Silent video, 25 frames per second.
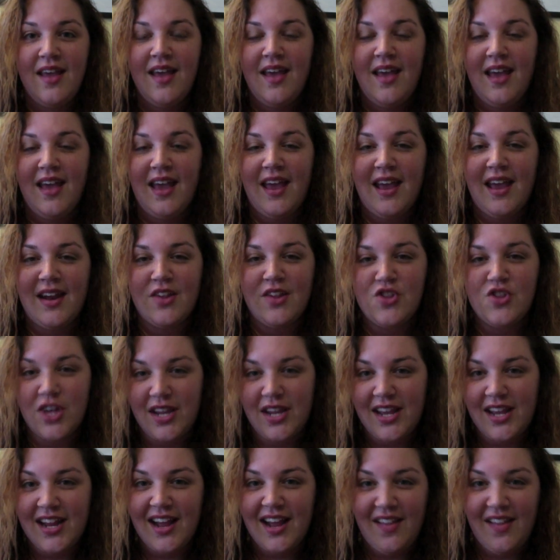And
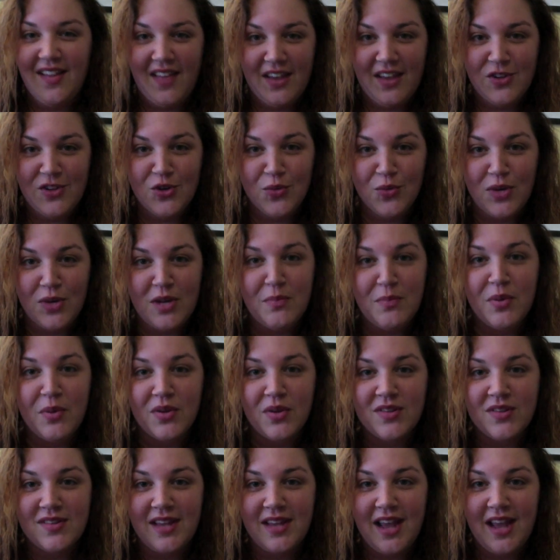Jenny and I like to read
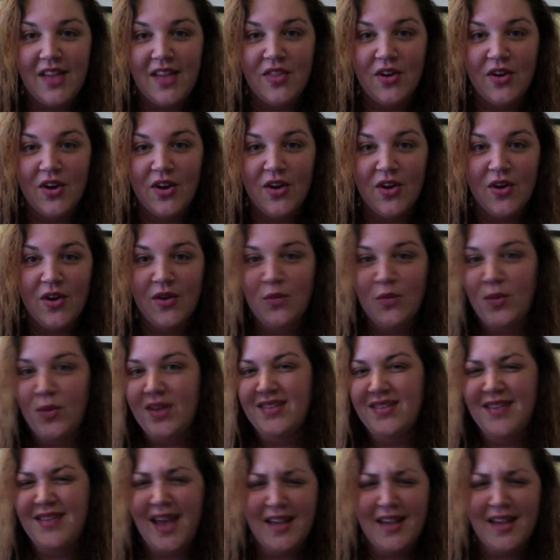books together, and we
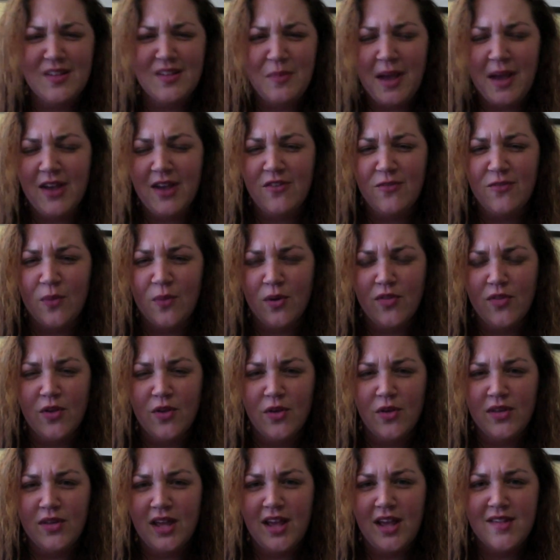text back and forth
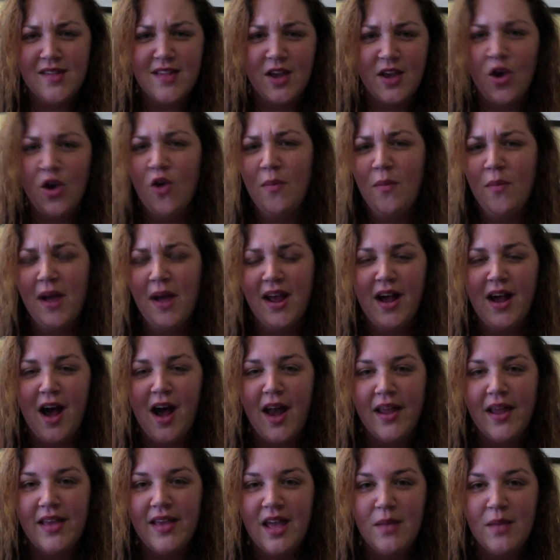all day saying, oh my
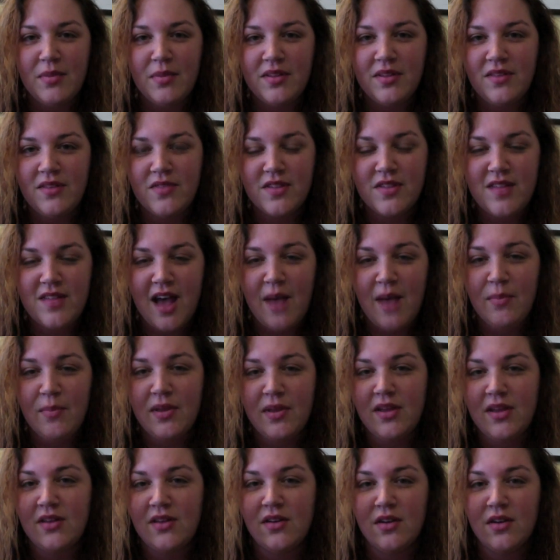god, I can't believe this
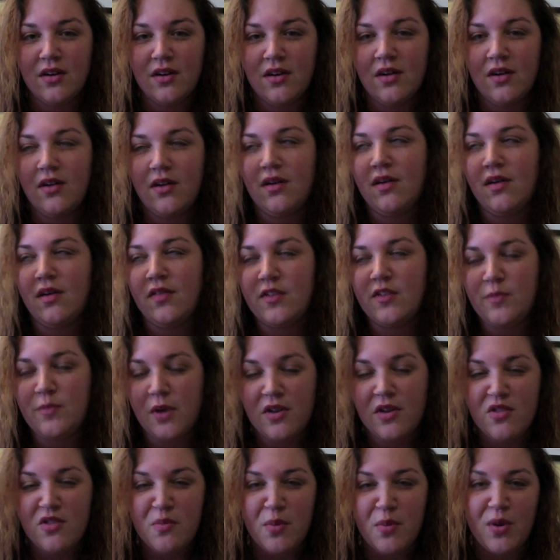happened, or oh, this
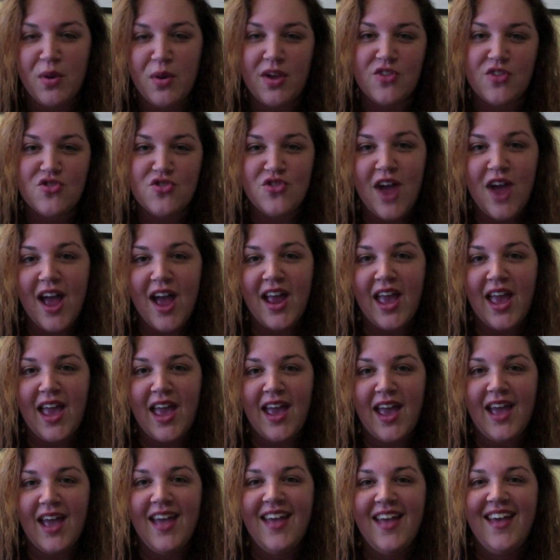part of the book is
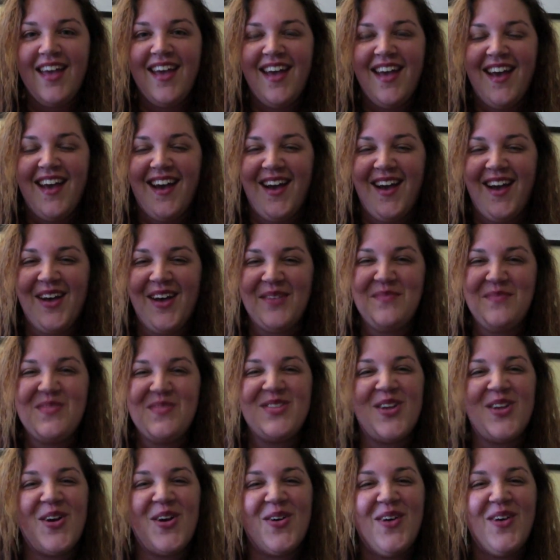dragging.
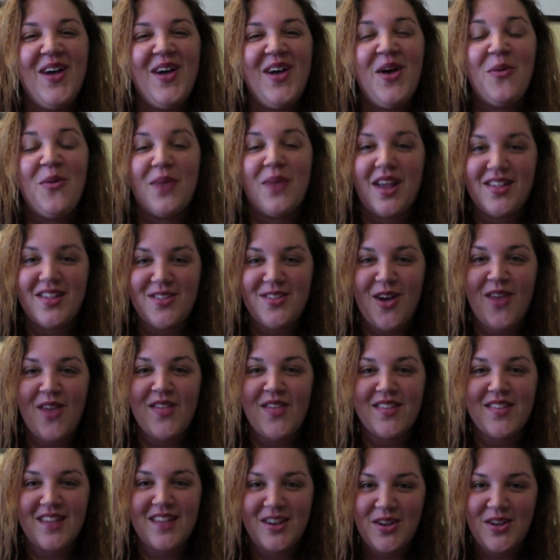So when I saw
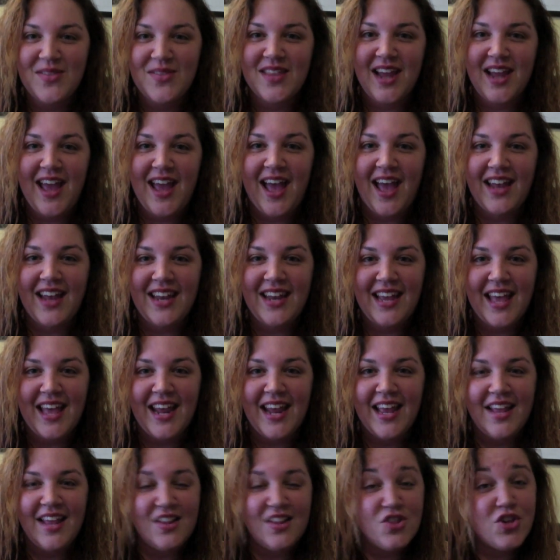this, I knew that I had to get
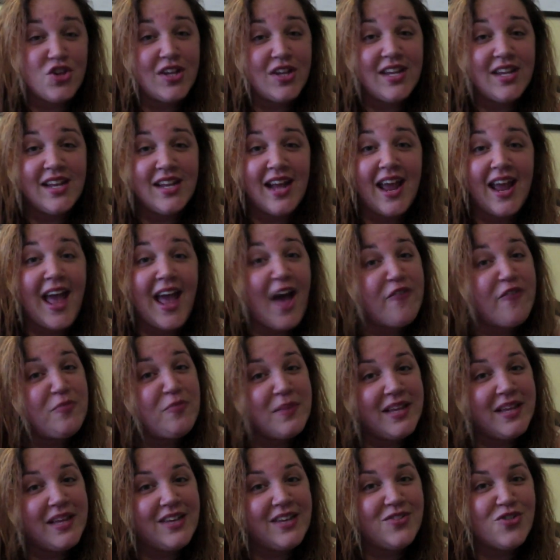it, and Jenny and I have
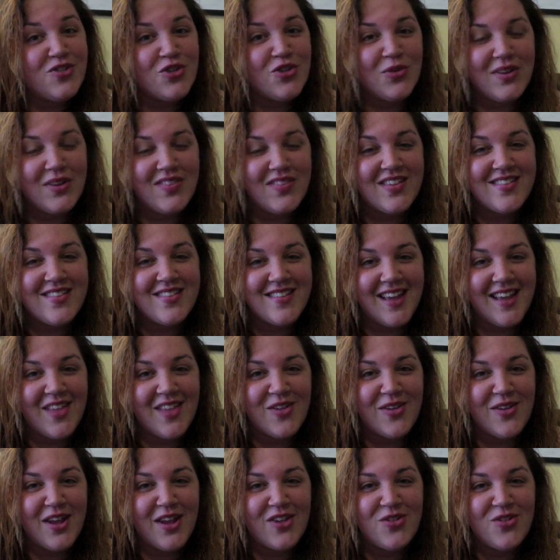plans to read this
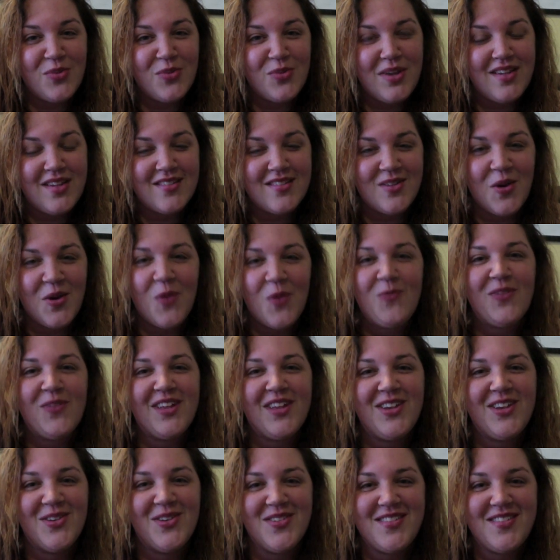together next week, so
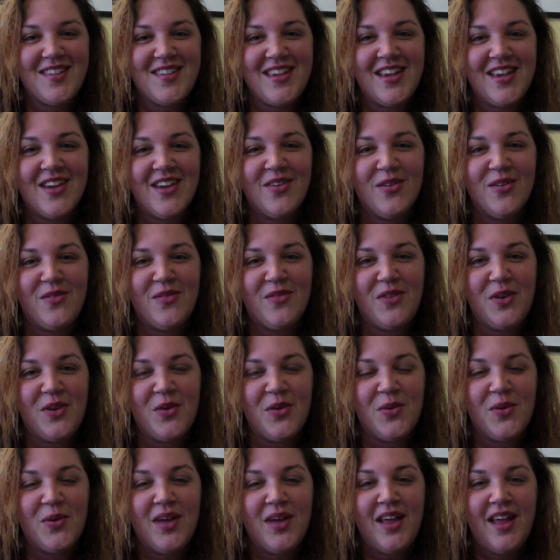hopefully you'll see a
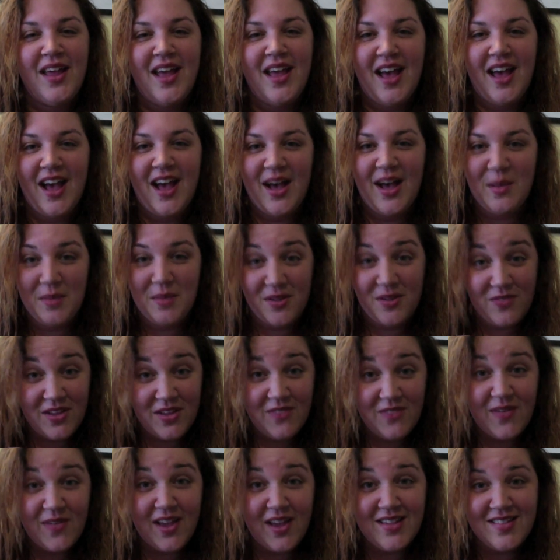review of
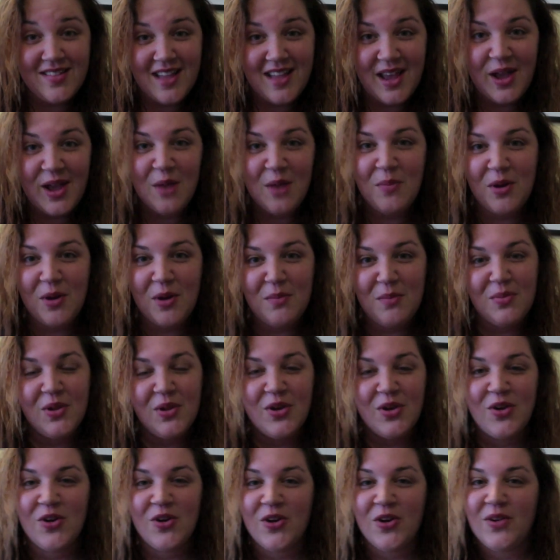If I Stay up on
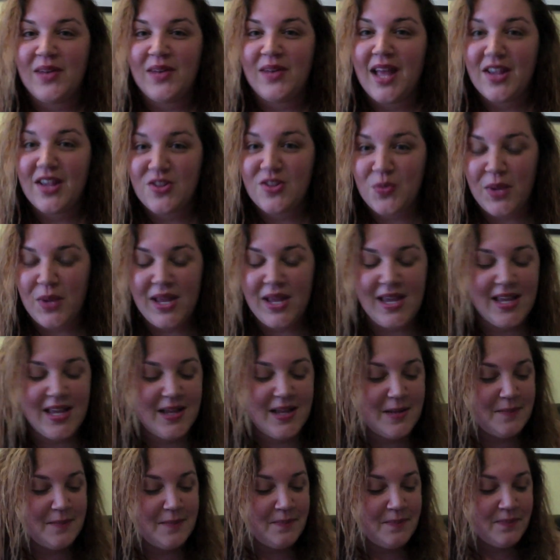BlookGirl next week.
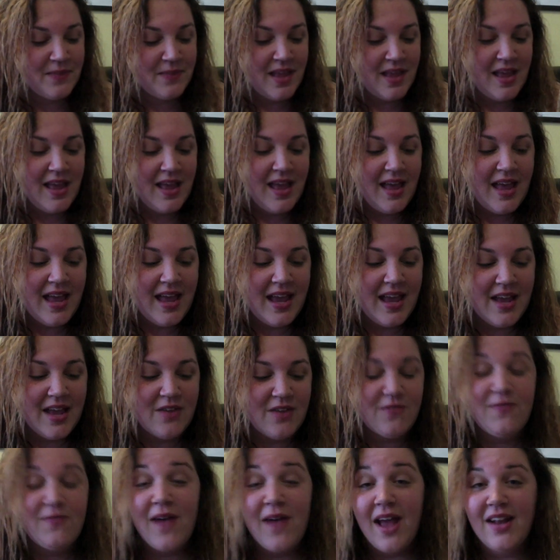And
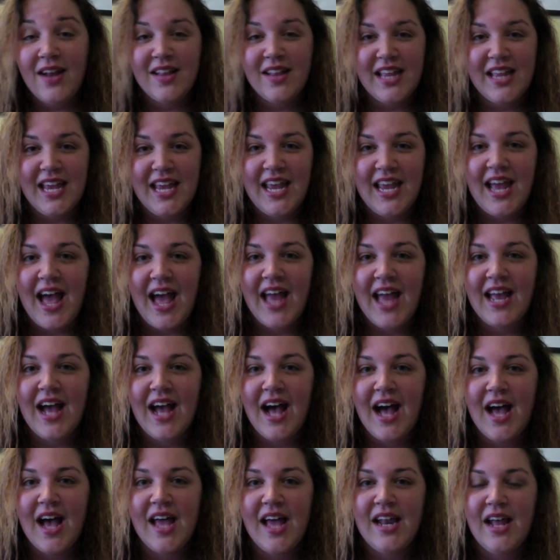finally, I
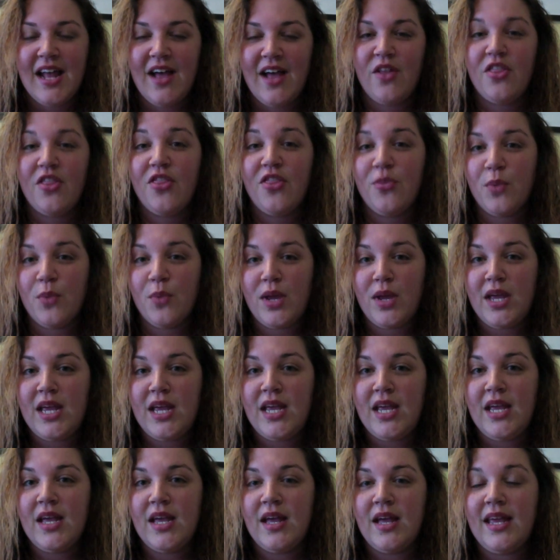got
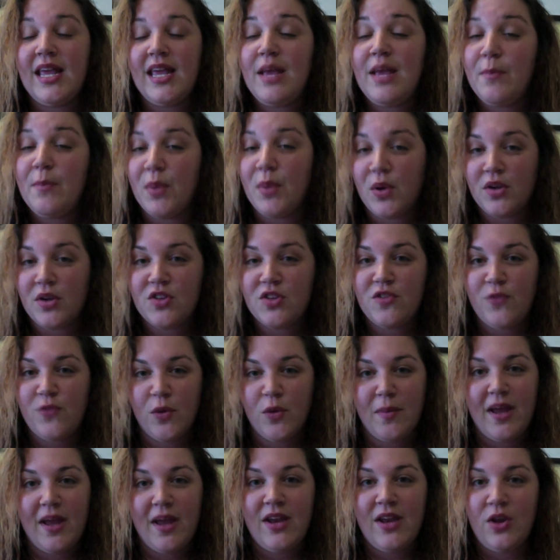3 ebooks
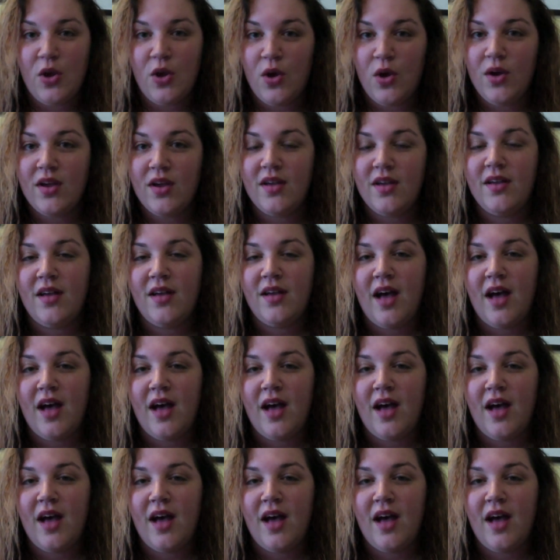for my Nook.